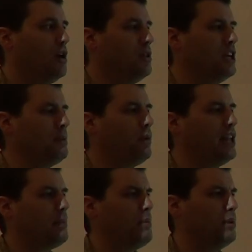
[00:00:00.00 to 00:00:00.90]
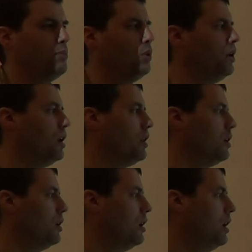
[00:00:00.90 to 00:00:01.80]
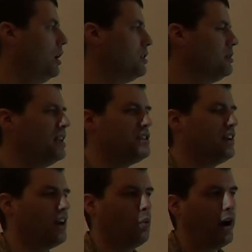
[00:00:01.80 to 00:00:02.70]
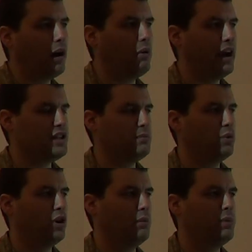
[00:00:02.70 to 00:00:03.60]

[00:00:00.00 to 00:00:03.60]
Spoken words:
Think about why that might be important, though. Sometimes you're not aware why it's important,